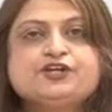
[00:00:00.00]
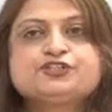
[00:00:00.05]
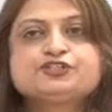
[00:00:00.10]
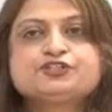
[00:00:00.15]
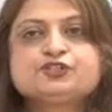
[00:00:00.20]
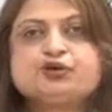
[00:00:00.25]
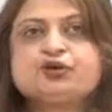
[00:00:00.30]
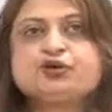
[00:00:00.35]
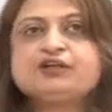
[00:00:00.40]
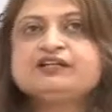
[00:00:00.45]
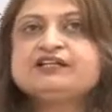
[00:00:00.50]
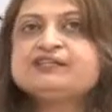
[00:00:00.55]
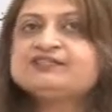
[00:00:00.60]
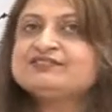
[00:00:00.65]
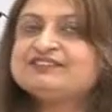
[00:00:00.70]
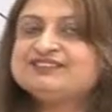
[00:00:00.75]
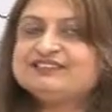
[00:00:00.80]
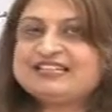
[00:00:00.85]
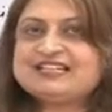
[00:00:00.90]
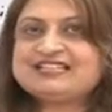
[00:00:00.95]

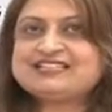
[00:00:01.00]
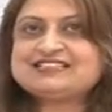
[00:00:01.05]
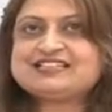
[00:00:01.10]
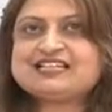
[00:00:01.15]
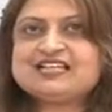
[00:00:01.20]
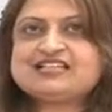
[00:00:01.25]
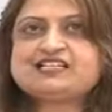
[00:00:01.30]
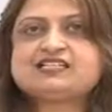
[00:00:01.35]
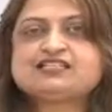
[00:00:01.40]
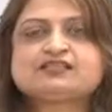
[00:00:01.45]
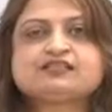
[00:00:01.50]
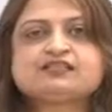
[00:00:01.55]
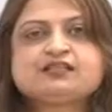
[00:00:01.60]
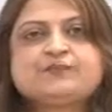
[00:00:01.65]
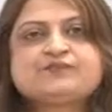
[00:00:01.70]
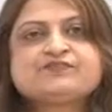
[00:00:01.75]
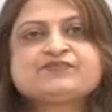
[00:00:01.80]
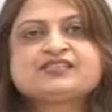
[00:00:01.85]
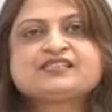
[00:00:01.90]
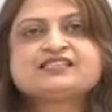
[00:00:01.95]
So this is
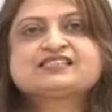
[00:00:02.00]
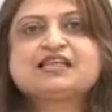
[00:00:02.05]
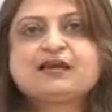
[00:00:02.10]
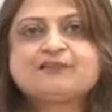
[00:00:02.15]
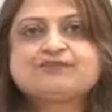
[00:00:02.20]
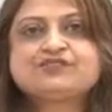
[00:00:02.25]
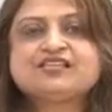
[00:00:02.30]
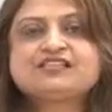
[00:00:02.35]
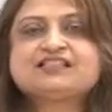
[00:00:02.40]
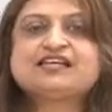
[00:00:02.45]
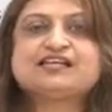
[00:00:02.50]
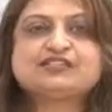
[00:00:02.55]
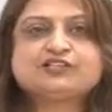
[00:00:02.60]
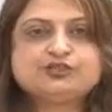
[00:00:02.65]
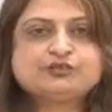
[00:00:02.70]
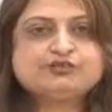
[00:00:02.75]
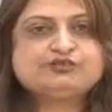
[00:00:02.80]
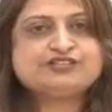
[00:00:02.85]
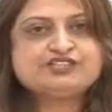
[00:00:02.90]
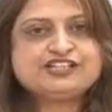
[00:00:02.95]
something that
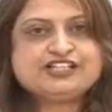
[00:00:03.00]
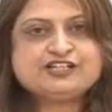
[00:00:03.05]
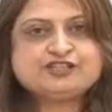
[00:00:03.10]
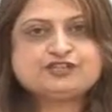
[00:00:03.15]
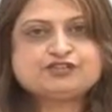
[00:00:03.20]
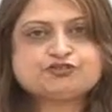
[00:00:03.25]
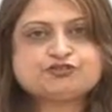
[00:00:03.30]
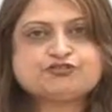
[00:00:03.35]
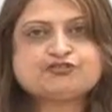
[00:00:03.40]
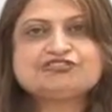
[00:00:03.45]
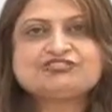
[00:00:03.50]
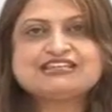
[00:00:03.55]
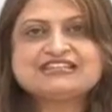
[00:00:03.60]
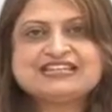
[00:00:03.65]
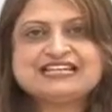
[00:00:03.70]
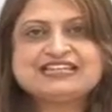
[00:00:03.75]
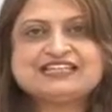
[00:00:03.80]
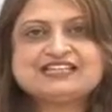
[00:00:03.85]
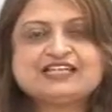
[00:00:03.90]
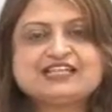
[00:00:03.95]
you need to
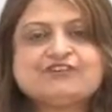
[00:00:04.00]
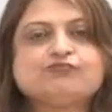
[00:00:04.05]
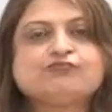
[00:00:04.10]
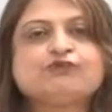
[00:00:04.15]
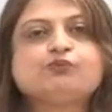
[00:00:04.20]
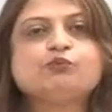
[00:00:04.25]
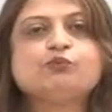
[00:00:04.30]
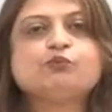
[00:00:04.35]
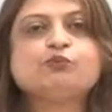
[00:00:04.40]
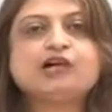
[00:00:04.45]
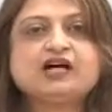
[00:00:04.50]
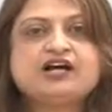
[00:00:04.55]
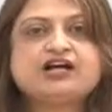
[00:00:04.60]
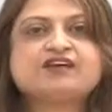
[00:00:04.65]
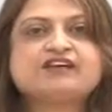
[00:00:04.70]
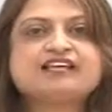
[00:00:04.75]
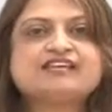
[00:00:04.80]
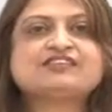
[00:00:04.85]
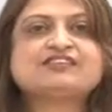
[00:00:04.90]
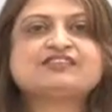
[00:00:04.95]
think. If you
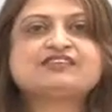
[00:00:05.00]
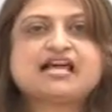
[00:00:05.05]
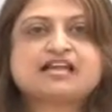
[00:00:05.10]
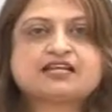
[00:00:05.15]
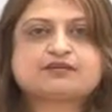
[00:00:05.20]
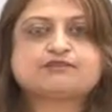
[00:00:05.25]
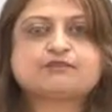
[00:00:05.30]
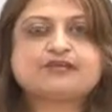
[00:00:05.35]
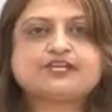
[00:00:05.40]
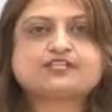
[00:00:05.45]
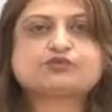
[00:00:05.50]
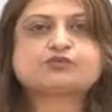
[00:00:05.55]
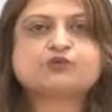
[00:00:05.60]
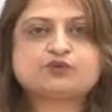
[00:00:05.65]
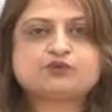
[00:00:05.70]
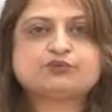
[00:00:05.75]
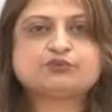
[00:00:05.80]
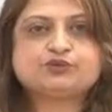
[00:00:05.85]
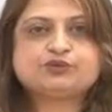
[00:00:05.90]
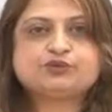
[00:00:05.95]
were in that place,
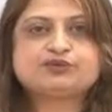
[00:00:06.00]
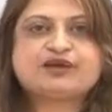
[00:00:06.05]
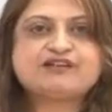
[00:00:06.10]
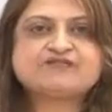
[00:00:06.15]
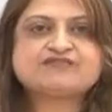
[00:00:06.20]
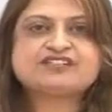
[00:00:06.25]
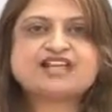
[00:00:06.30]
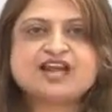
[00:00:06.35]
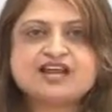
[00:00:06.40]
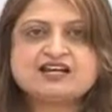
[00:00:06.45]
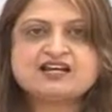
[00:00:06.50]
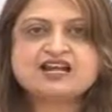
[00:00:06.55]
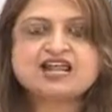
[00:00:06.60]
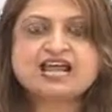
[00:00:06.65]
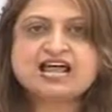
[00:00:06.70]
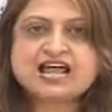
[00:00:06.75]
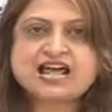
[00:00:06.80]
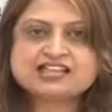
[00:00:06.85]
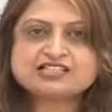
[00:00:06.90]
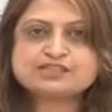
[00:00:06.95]
what would you have done
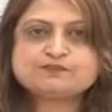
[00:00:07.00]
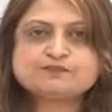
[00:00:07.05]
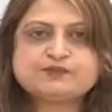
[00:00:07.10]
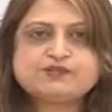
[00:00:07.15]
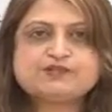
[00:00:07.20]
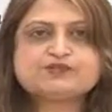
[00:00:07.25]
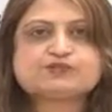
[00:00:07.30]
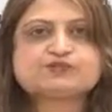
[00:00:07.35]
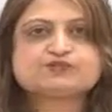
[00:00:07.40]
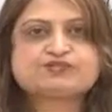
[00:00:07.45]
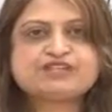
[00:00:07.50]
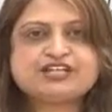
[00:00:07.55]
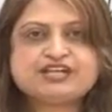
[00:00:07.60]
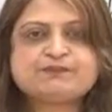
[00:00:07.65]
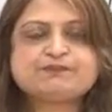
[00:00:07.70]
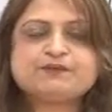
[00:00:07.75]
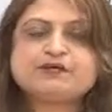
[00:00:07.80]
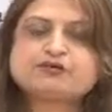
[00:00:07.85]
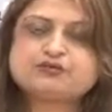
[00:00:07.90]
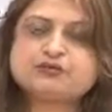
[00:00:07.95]
as per to
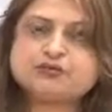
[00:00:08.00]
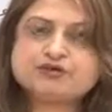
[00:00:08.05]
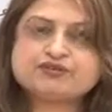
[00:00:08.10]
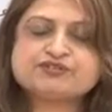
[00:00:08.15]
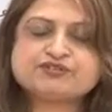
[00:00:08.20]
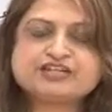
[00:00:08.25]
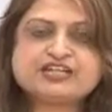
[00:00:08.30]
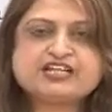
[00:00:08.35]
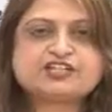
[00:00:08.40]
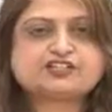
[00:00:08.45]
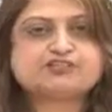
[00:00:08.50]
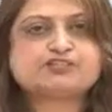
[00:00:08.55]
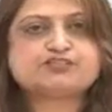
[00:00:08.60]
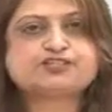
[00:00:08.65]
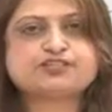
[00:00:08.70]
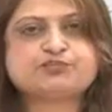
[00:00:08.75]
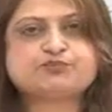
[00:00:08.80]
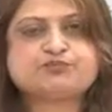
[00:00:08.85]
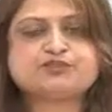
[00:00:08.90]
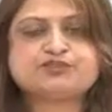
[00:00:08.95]
keep a good
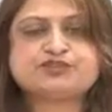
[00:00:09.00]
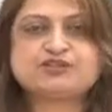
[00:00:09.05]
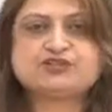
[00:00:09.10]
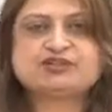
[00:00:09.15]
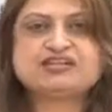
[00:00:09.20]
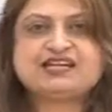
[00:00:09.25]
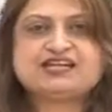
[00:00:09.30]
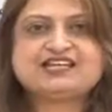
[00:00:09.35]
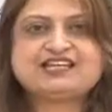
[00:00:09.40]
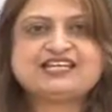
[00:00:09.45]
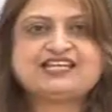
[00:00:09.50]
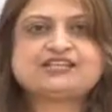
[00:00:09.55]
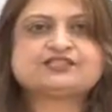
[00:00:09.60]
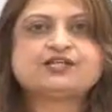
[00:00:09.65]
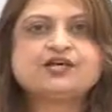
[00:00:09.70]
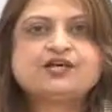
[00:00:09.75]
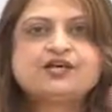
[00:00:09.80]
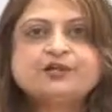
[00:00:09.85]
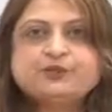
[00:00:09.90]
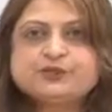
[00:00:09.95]
relationship with your colleagues,
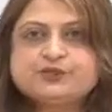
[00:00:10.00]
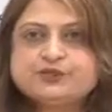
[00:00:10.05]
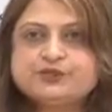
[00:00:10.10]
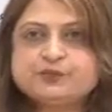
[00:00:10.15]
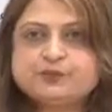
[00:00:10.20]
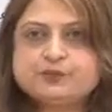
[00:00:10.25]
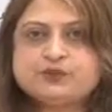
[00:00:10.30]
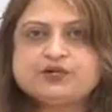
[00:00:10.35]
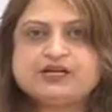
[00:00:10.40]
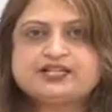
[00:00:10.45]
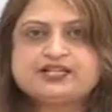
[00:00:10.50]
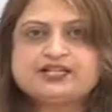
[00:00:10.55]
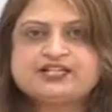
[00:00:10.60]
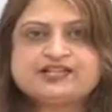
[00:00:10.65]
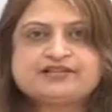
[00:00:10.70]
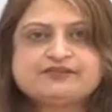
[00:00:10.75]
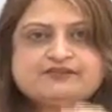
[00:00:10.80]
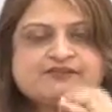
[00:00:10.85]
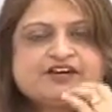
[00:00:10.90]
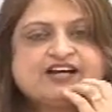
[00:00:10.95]
with your working
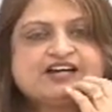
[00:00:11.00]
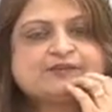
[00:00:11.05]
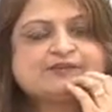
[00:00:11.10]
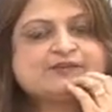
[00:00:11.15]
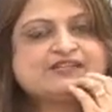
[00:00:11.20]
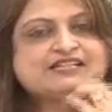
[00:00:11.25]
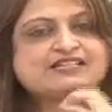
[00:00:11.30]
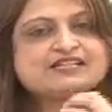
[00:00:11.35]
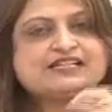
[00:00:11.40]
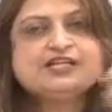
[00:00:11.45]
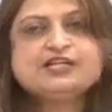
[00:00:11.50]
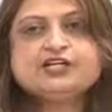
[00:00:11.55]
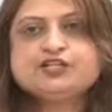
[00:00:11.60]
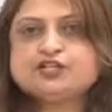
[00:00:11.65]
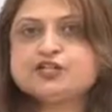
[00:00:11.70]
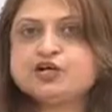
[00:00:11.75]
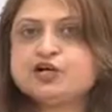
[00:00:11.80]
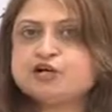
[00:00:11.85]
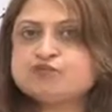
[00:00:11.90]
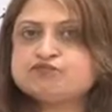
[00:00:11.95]
environment,
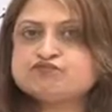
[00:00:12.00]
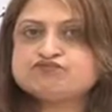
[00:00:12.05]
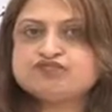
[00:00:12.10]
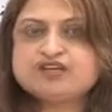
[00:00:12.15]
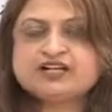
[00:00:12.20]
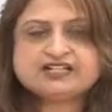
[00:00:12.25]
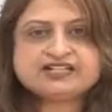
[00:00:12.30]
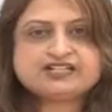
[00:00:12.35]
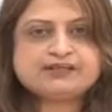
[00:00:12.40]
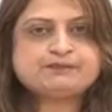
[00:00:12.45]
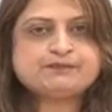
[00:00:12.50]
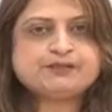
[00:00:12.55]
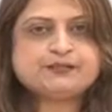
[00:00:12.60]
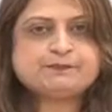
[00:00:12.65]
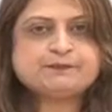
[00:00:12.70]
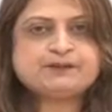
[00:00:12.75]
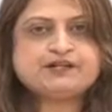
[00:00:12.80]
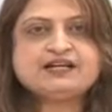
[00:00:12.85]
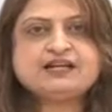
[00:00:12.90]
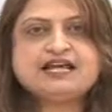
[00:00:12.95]
your working
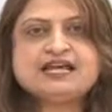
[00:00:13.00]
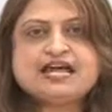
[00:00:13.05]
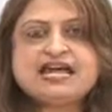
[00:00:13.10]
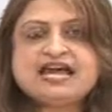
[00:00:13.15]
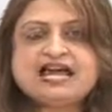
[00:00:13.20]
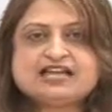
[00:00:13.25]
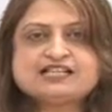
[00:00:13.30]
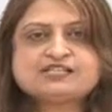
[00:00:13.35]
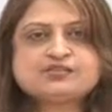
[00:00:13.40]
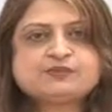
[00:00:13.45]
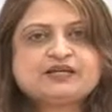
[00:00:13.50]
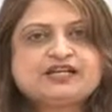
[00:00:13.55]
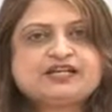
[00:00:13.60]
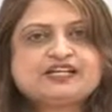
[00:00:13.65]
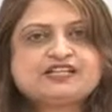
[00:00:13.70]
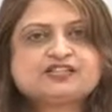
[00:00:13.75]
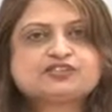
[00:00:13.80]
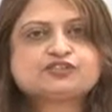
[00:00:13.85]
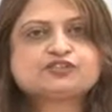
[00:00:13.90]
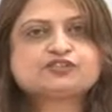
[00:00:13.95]
people, as well
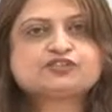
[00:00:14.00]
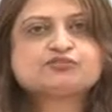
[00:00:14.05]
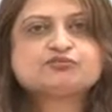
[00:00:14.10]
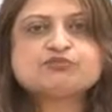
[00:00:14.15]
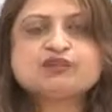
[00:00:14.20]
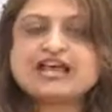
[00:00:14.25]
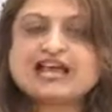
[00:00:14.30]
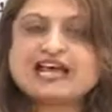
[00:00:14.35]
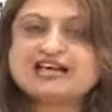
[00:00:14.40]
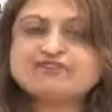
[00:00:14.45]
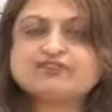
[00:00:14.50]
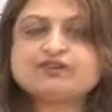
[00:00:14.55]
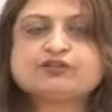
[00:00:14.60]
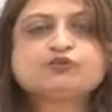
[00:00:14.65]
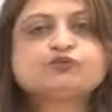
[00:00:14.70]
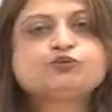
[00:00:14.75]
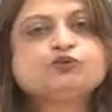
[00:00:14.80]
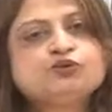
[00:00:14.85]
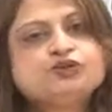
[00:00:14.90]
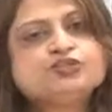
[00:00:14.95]
as have
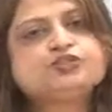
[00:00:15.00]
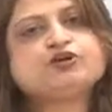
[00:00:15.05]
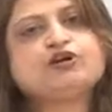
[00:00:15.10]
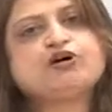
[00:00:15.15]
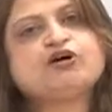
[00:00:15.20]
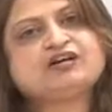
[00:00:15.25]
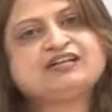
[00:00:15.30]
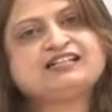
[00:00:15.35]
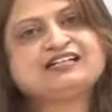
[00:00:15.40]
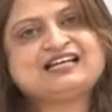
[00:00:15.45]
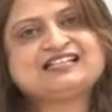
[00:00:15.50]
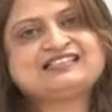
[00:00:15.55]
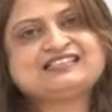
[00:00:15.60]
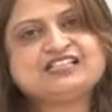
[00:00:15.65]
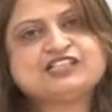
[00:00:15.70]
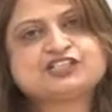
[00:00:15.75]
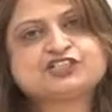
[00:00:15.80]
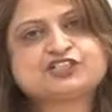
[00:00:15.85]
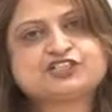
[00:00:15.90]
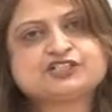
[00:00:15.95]
a good
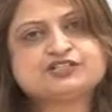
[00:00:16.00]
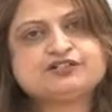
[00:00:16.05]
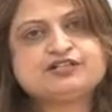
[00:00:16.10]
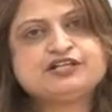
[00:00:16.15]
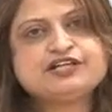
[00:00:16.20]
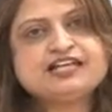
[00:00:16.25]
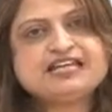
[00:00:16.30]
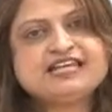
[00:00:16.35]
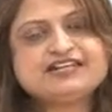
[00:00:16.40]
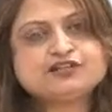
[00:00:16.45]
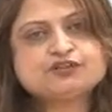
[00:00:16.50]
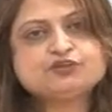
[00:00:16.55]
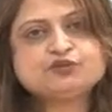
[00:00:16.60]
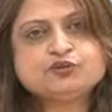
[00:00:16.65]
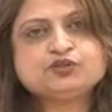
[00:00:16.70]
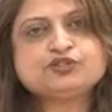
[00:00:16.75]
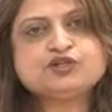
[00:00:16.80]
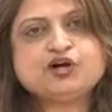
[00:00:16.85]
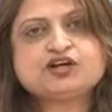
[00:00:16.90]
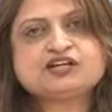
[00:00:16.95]
organization, in a
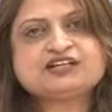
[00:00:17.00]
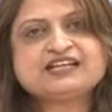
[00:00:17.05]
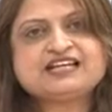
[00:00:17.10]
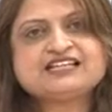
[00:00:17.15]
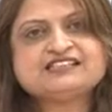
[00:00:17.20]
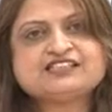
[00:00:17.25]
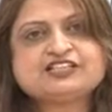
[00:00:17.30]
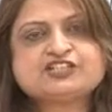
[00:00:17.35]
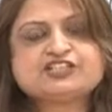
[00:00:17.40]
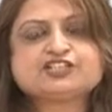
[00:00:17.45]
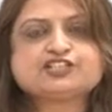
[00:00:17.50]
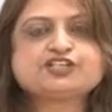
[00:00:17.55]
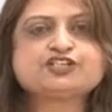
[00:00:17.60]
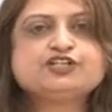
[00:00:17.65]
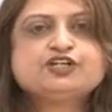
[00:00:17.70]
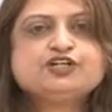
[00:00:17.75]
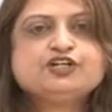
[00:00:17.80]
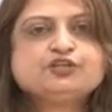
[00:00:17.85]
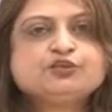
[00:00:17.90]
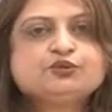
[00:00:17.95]
good
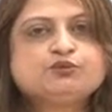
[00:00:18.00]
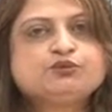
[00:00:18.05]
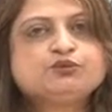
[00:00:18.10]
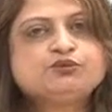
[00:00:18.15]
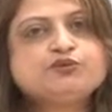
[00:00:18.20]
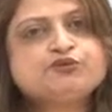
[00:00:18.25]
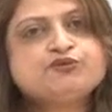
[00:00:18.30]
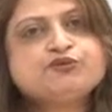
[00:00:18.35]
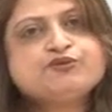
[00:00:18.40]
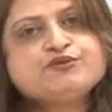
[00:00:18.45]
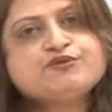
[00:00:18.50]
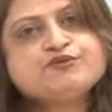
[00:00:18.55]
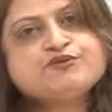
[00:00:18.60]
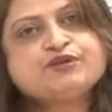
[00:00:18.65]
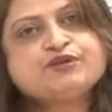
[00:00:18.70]
organization to